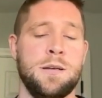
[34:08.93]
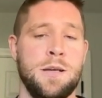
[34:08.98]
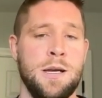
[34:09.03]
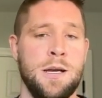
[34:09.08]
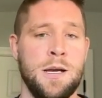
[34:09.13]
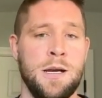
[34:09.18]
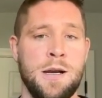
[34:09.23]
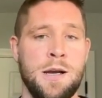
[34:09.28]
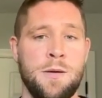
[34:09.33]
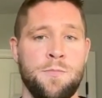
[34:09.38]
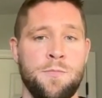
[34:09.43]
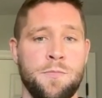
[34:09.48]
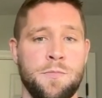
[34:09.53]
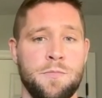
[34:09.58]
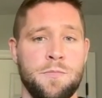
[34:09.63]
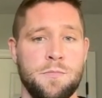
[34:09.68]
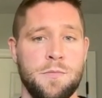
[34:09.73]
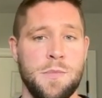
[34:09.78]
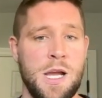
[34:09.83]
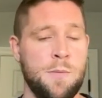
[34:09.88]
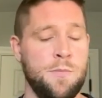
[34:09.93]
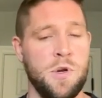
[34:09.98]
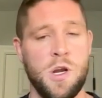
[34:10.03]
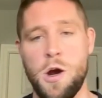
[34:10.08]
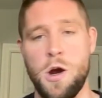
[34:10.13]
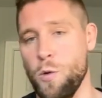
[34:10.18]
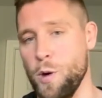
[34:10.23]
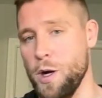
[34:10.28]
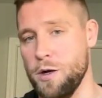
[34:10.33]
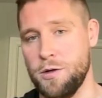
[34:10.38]
I'm
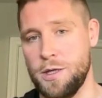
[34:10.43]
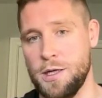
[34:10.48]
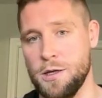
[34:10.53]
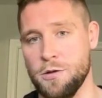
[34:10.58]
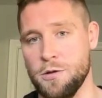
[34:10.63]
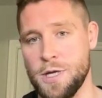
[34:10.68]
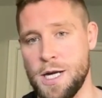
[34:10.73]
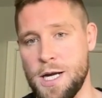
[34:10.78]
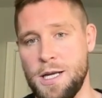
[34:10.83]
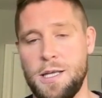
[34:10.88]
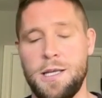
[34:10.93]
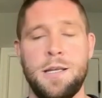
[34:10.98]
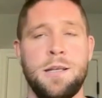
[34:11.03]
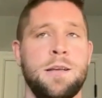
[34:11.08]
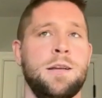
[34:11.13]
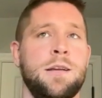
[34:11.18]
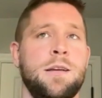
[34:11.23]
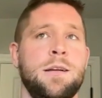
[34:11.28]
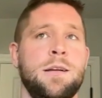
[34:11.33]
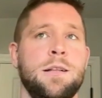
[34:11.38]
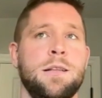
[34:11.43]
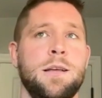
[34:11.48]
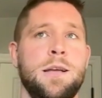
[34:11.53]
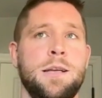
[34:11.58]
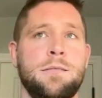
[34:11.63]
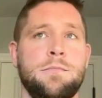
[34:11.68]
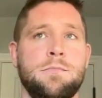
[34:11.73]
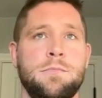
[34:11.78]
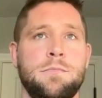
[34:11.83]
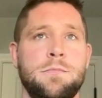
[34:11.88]
nowhere near ready.
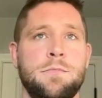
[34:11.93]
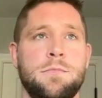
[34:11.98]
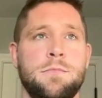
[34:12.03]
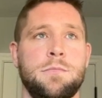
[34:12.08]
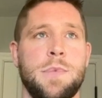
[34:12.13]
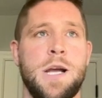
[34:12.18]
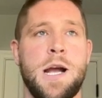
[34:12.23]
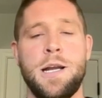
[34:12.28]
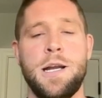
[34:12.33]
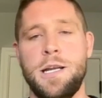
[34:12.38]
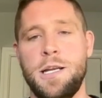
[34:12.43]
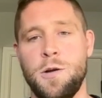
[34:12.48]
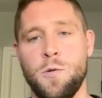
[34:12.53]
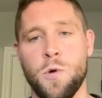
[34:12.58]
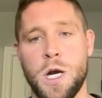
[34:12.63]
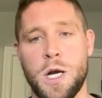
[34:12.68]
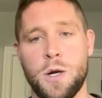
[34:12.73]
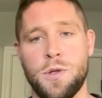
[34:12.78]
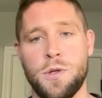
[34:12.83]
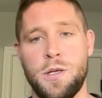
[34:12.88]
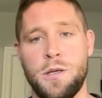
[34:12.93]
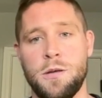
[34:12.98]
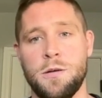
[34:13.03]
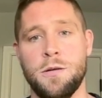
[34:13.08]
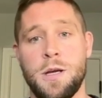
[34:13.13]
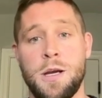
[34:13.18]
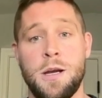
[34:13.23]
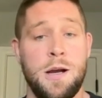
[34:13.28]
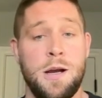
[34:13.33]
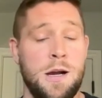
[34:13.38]
Like, I need to work with
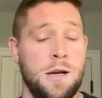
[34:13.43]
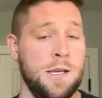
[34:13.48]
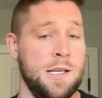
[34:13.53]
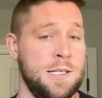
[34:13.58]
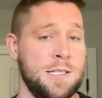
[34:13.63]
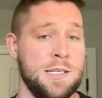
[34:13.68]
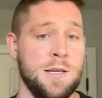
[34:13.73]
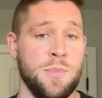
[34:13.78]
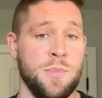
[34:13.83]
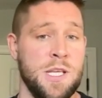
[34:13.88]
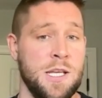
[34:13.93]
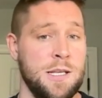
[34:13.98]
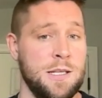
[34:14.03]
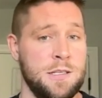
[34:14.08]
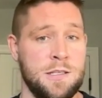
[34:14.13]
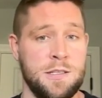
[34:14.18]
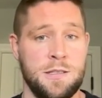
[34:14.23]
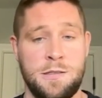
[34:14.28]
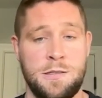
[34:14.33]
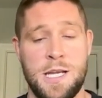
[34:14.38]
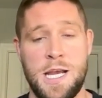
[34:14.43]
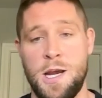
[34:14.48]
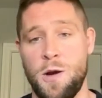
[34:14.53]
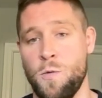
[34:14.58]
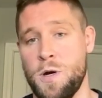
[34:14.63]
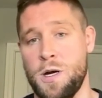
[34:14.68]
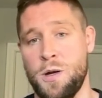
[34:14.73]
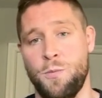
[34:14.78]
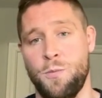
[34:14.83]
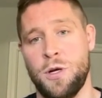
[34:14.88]
you. I'll get some kids day
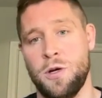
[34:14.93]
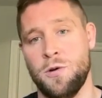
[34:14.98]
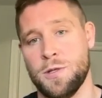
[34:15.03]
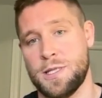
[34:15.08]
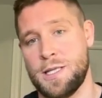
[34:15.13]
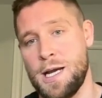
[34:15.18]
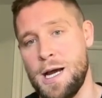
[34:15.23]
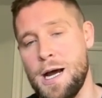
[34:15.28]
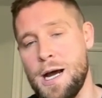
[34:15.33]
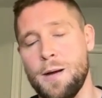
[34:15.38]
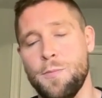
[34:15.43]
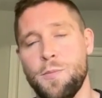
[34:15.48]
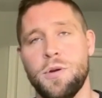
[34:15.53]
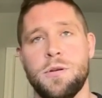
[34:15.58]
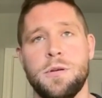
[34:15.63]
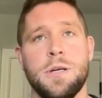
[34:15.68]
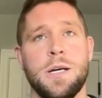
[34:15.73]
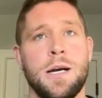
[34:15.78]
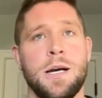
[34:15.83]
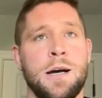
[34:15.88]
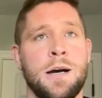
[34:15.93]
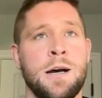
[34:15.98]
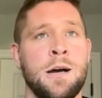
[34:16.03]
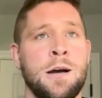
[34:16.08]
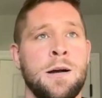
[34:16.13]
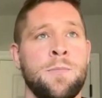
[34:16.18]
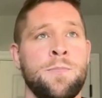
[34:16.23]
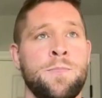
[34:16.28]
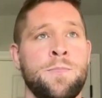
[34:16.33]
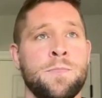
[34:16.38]
one post op.
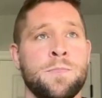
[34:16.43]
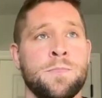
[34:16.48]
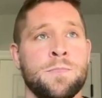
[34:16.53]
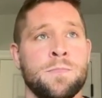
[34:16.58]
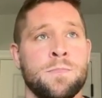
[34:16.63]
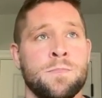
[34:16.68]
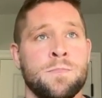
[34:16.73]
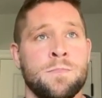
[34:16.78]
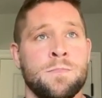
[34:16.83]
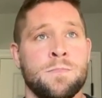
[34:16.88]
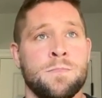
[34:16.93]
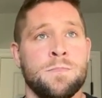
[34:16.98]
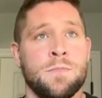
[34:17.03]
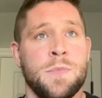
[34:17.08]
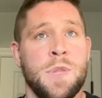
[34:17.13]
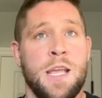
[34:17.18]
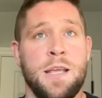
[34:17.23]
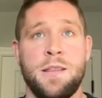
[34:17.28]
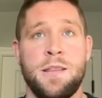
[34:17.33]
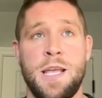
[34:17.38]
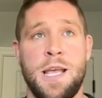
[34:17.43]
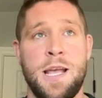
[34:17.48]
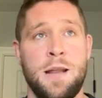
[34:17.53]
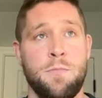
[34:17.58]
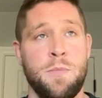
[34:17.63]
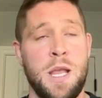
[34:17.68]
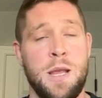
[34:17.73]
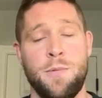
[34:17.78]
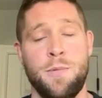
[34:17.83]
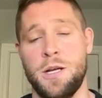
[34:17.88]
And
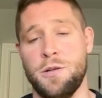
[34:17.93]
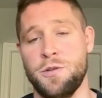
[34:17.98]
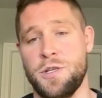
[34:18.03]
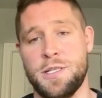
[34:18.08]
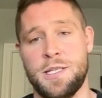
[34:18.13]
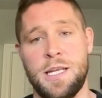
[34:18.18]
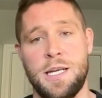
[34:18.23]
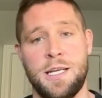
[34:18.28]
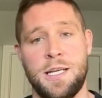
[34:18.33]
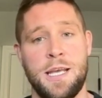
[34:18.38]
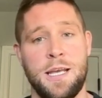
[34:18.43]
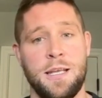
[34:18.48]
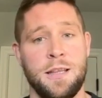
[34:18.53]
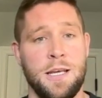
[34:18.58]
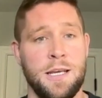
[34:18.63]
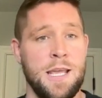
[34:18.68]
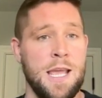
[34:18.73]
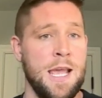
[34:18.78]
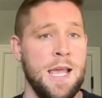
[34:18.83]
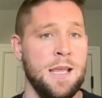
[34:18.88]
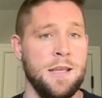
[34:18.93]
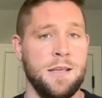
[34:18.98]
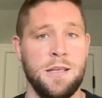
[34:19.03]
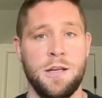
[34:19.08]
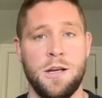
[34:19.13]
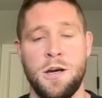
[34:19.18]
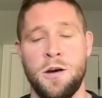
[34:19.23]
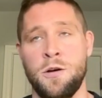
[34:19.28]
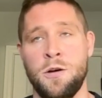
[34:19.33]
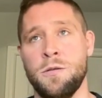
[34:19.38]
then maybe I'll just get a kid like,
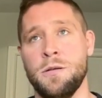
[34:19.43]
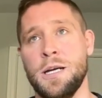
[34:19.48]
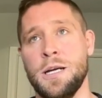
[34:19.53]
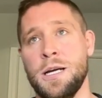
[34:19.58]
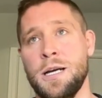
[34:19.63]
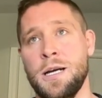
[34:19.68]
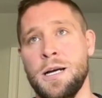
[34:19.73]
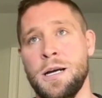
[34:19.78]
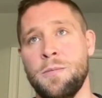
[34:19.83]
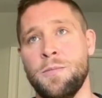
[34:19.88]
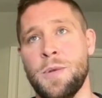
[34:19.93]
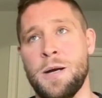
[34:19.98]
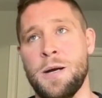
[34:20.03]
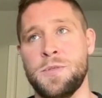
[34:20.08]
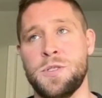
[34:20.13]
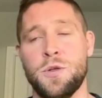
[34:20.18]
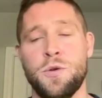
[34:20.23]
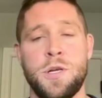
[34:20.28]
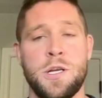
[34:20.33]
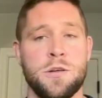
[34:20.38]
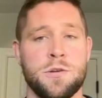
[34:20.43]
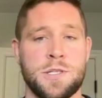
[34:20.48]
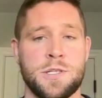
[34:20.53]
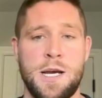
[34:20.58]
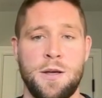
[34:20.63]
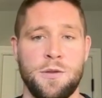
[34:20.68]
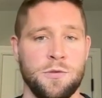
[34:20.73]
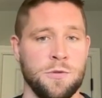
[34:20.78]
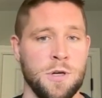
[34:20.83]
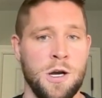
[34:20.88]
hey, I'm 2 years
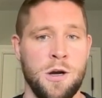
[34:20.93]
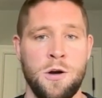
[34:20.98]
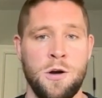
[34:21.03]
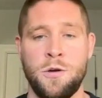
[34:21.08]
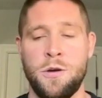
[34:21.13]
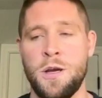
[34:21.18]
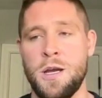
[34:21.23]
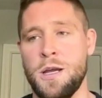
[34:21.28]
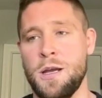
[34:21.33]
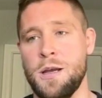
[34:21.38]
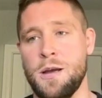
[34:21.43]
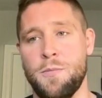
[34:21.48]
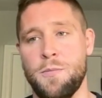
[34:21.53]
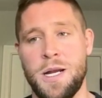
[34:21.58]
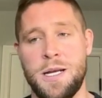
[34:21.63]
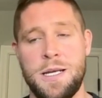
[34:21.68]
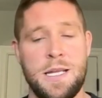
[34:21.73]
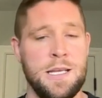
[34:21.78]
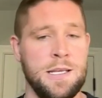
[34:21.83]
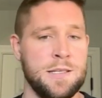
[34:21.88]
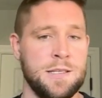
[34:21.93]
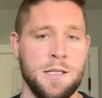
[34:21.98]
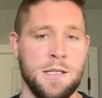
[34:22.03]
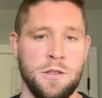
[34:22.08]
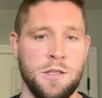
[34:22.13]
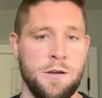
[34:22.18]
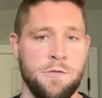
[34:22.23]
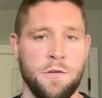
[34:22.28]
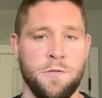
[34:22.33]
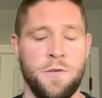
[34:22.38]
down the road. My knee
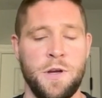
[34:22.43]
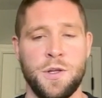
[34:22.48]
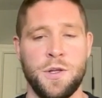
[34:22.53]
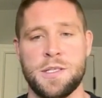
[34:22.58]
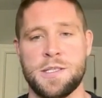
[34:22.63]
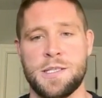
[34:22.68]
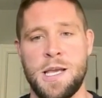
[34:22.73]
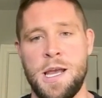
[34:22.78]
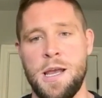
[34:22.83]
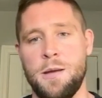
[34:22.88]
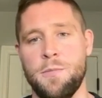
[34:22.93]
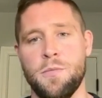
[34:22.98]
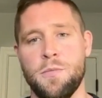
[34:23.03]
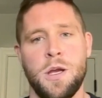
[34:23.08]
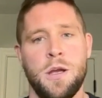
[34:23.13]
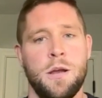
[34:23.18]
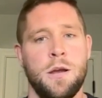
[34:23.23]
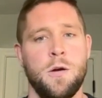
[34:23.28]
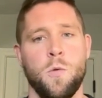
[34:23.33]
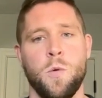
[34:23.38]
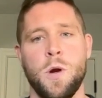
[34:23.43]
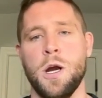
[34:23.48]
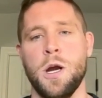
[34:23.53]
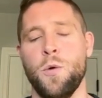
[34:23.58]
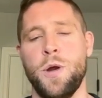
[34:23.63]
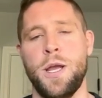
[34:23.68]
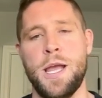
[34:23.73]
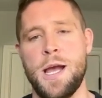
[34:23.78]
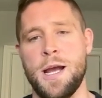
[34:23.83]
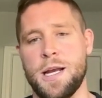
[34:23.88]
still never felt the same. Where
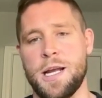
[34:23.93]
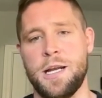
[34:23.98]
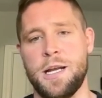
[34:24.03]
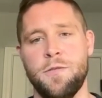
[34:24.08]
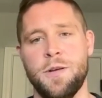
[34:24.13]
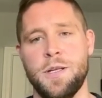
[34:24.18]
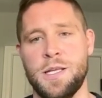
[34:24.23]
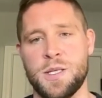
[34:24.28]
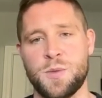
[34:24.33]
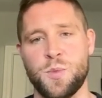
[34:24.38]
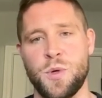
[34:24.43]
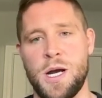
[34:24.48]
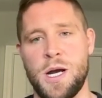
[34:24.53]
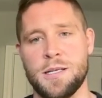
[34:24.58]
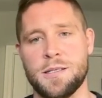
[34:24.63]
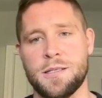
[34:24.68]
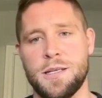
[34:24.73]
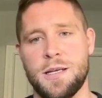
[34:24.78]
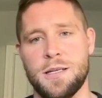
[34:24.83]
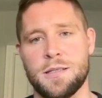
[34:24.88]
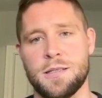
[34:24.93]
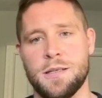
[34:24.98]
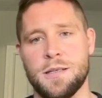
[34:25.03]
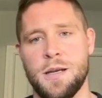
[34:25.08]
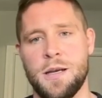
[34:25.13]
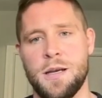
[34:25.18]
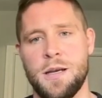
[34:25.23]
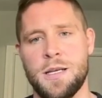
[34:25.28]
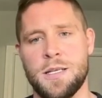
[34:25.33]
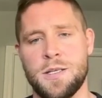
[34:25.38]
are we at kind of in this process?
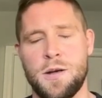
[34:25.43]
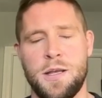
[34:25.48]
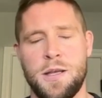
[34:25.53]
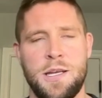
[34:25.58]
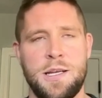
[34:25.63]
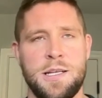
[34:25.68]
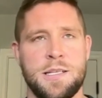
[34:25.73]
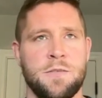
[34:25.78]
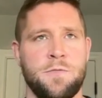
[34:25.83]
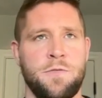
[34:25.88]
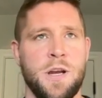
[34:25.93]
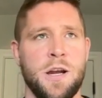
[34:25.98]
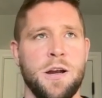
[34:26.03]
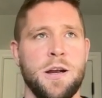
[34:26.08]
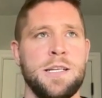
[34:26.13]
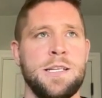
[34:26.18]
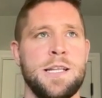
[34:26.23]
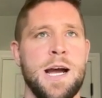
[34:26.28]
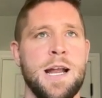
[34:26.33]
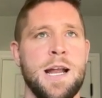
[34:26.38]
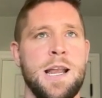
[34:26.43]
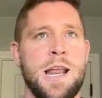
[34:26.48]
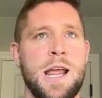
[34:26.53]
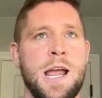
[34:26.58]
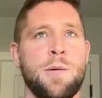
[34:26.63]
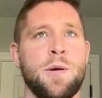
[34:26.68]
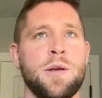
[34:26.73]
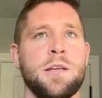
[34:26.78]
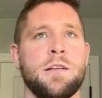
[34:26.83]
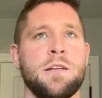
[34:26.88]
So I think it's a very
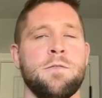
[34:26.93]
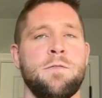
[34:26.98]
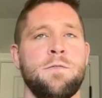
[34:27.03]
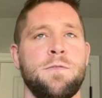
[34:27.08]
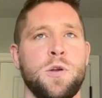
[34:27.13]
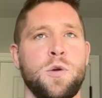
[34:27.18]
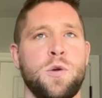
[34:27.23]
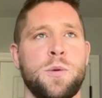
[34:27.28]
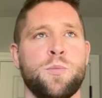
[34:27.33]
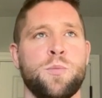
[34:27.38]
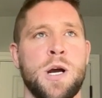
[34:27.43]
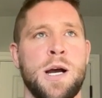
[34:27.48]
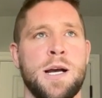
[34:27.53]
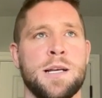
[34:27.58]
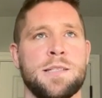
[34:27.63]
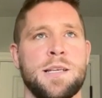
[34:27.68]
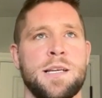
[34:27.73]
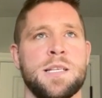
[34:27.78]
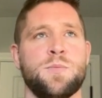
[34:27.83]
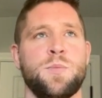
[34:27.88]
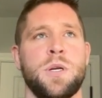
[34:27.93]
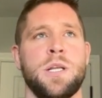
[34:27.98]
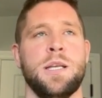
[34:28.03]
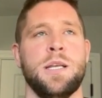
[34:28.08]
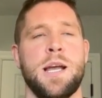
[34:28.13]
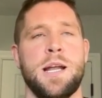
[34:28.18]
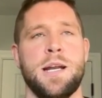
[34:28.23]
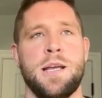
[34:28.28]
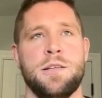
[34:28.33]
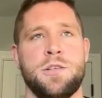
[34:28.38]
dynamic and fluid process. But
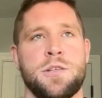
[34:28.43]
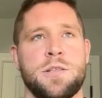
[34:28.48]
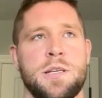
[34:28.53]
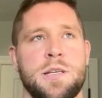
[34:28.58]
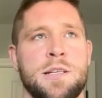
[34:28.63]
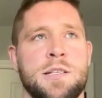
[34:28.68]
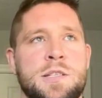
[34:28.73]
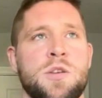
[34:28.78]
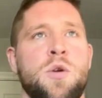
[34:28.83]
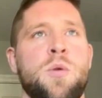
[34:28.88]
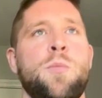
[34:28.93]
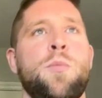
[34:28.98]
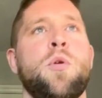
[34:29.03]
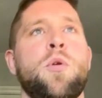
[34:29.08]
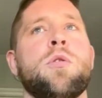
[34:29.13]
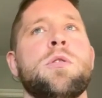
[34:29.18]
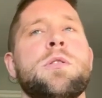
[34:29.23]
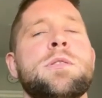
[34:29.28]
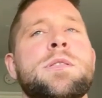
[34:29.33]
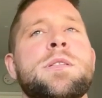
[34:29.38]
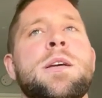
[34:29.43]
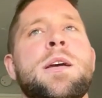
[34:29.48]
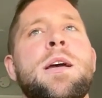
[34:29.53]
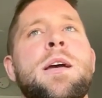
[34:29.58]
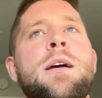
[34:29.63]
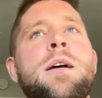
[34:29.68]
again, I just think it's so important.